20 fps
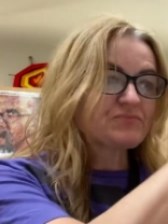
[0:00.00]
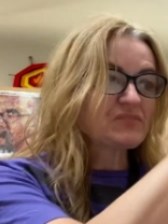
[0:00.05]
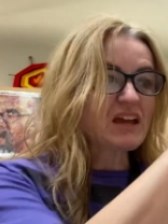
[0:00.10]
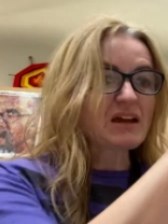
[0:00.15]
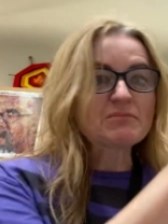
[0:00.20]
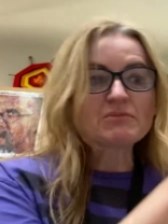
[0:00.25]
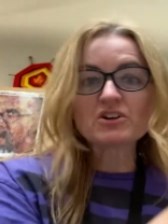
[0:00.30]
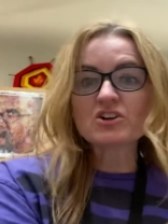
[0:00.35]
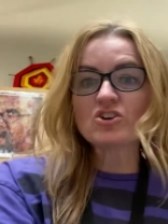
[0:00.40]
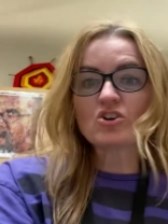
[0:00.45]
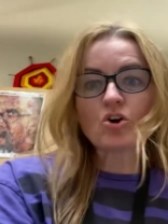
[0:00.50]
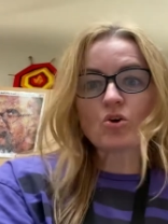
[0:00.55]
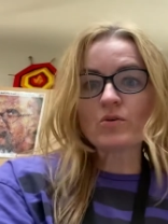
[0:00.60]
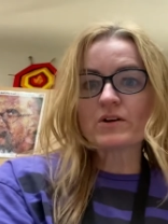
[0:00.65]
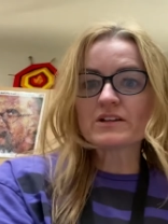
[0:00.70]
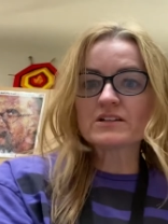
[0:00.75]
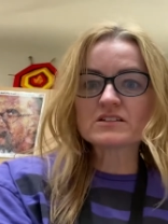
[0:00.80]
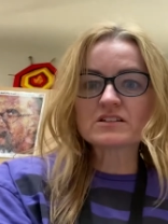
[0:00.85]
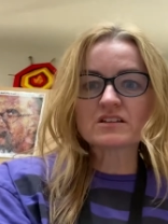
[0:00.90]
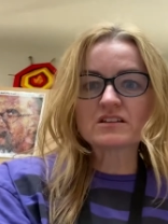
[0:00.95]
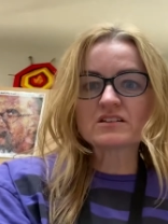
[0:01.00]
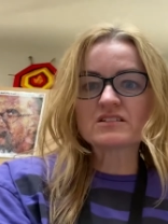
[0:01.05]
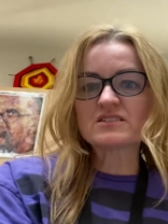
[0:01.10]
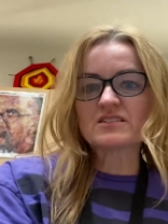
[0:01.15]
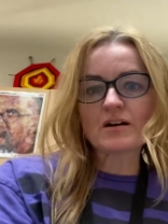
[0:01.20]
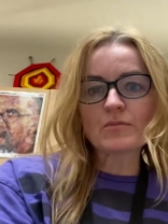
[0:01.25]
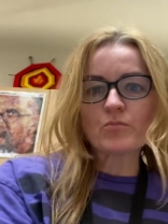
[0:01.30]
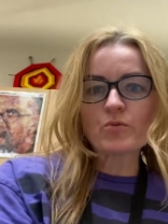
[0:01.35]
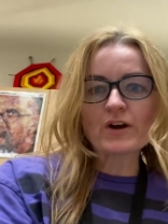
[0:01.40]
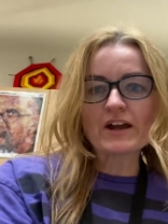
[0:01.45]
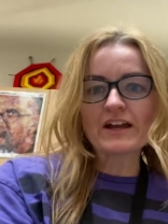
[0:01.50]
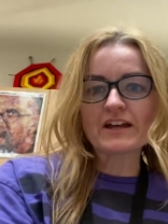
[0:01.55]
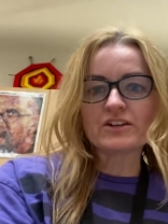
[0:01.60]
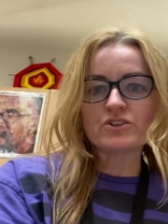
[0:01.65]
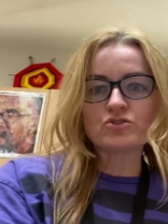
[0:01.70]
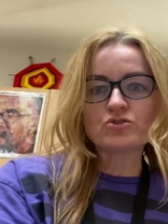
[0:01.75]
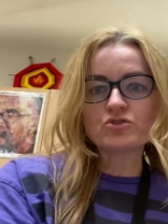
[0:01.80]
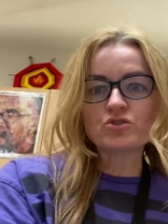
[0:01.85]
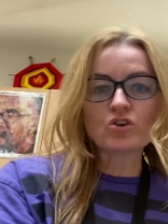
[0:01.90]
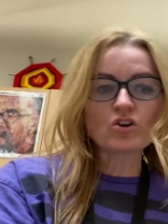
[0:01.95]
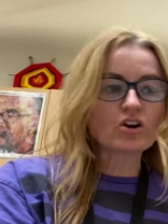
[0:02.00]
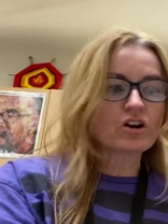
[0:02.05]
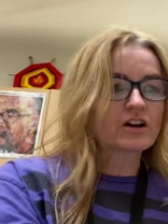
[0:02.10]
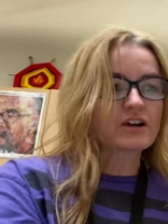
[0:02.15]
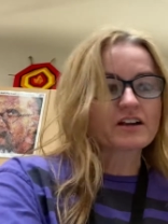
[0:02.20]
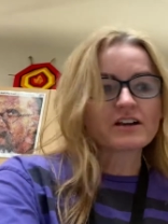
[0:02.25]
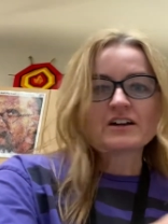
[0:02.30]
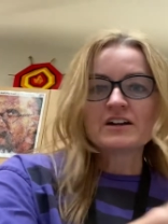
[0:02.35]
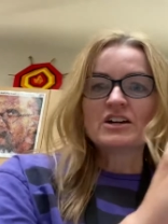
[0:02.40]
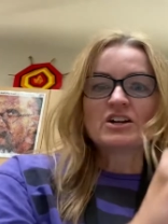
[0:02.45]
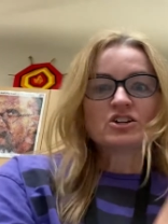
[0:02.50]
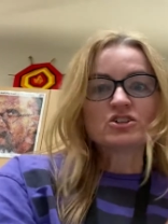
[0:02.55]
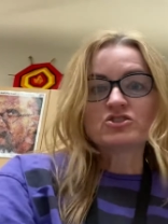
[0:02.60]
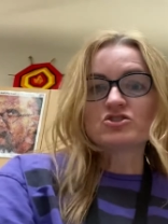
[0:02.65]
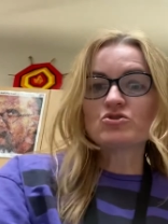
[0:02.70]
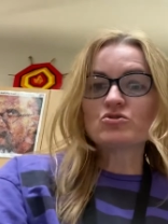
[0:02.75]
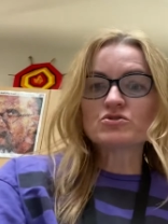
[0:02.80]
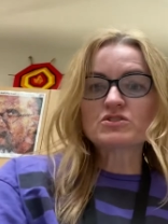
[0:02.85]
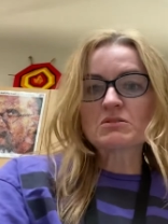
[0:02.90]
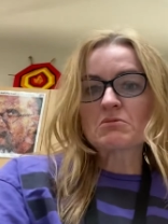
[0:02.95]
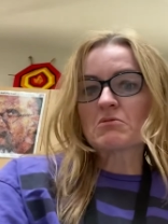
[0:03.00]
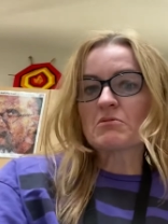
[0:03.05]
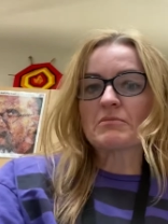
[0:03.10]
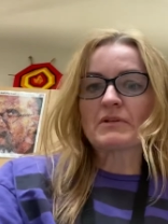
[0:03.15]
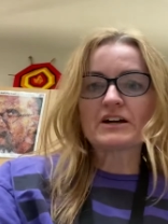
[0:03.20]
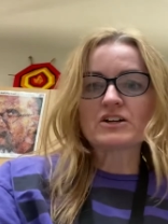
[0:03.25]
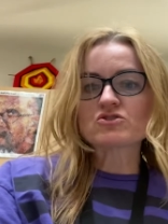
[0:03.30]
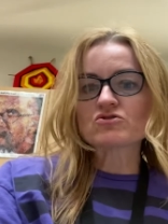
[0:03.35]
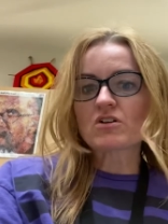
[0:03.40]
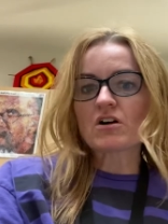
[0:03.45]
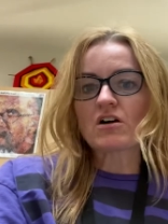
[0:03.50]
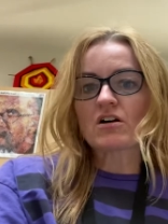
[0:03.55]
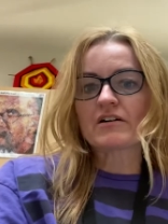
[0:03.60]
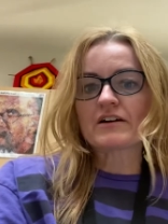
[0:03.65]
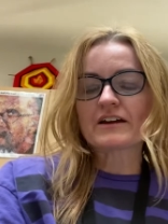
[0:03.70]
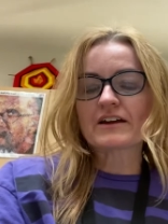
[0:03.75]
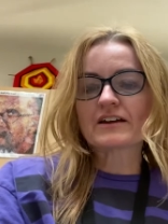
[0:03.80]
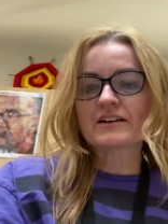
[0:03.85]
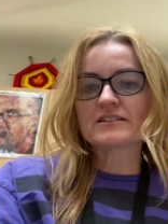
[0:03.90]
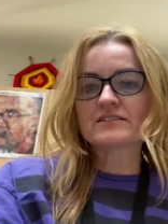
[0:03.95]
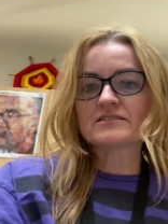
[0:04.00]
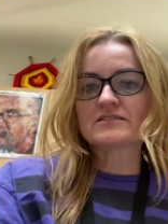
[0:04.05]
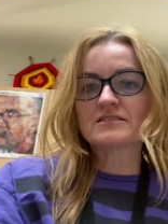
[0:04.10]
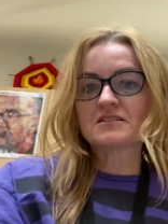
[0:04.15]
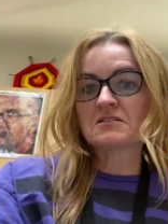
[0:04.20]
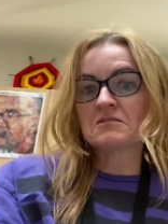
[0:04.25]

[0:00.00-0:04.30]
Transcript: I'm gonna go into the subway in New York, do some of my drawings.